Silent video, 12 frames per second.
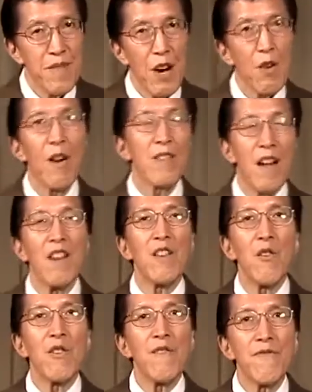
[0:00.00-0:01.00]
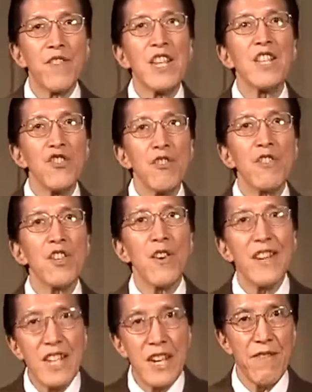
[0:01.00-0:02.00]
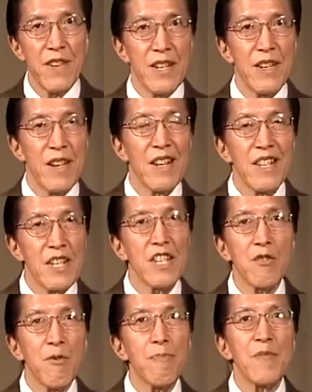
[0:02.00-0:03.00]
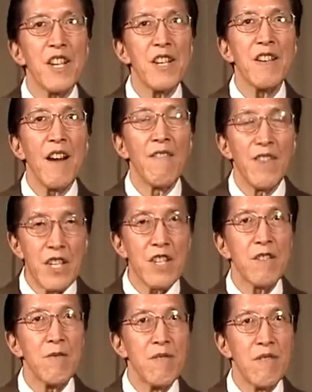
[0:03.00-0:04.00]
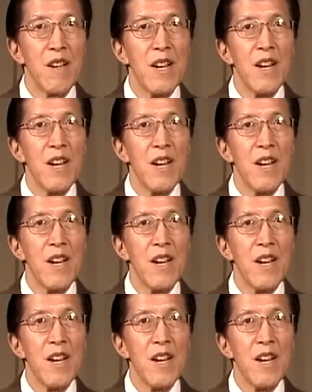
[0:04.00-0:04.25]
if teachers are given a description of a student